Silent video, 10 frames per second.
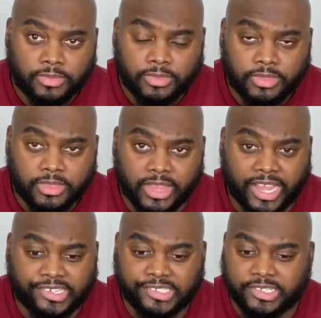
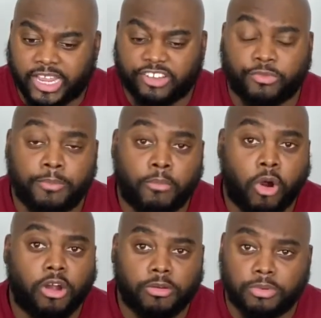That's
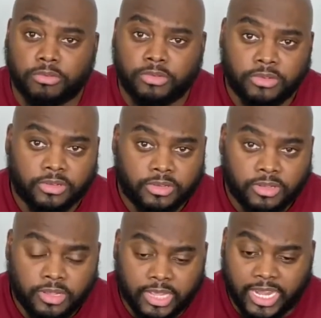remarkable.
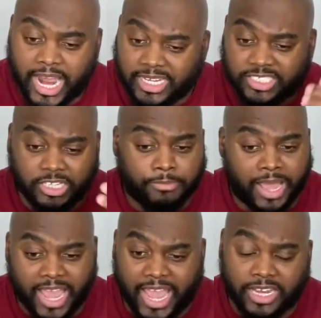And I tip my
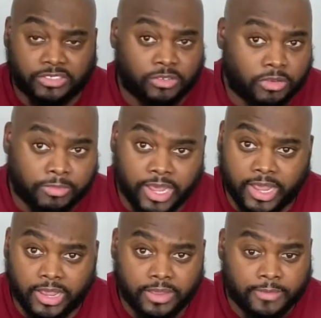hat to him, man.